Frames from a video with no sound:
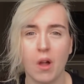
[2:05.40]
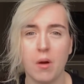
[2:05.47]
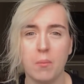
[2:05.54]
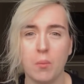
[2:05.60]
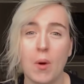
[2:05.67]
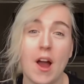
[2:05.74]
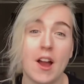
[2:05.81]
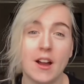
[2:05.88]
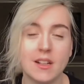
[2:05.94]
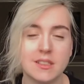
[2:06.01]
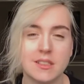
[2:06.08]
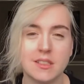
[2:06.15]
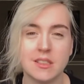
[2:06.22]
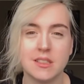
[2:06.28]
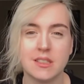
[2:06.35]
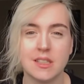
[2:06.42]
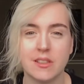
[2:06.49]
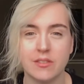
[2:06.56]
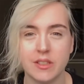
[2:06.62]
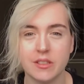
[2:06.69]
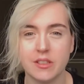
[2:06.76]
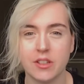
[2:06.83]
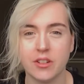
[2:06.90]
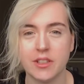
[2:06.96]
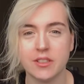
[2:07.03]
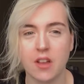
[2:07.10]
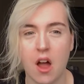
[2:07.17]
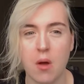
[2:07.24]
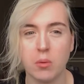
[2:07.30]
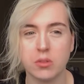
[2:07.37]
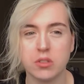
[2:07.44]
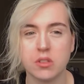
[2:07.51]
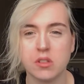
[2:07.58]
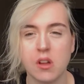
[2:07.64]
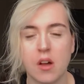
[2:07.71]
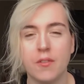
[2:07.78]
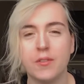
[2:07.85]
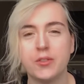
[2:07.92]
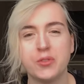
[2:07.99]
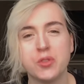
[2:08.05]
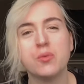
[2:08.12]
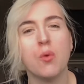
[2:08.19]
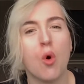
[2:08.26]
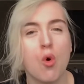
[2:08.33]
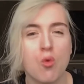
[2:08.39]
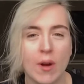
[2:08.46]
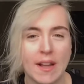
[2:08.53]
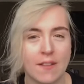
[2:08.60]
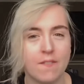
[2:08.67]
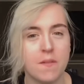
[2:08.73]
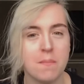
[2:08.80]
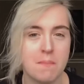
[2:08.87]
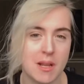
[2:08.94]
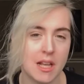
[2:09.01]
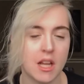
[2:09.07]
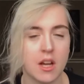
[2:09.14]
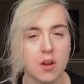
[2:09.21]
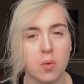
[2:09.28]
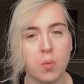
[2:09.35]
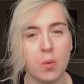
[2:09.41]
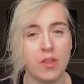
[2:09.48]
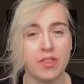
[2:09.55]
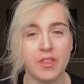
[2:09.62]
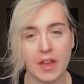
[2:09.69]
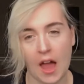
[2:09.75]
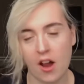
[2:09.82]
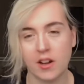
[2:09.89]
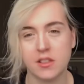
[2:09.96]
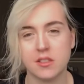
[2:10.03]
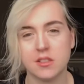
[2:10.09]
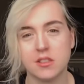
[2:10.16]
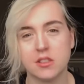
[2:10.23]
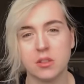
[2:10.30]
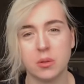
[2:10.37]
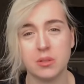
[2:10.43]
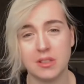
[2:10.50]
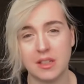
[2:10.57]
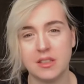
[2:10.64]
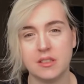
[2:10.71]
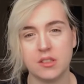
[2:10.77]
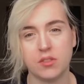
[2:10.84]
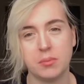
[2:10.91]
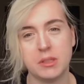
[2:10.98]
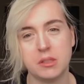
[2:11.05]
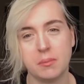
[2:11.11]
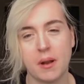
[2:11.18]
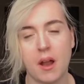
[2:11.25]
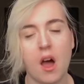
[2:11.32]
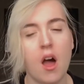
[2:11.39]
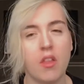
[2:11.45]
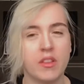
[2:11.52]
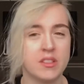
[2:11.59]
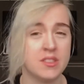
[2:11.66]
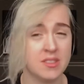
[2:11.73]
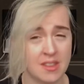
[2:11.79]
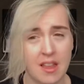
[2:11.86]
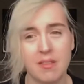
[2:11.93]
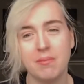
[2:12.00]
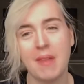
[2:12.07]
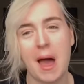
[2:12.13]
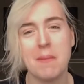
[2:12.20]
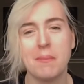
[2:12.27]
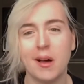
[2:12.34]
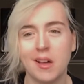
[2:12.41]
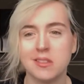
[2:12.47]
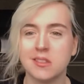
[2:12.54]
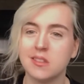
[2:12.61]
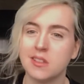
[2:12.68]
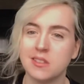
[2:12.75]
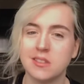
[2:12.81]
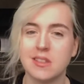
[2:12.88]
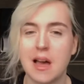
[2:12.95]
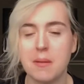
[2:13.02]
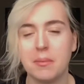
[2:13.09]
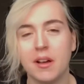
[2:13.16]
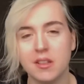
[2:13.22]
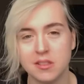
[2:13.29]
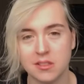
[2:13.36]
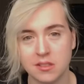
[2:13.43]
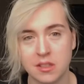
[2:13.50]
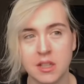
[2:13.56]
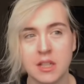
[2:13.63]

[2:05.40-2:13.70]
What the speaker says: Where I'd seen the TV series, I was already familiar with the characters, so it was easy for me to be like, oh, this is that person, this is that person.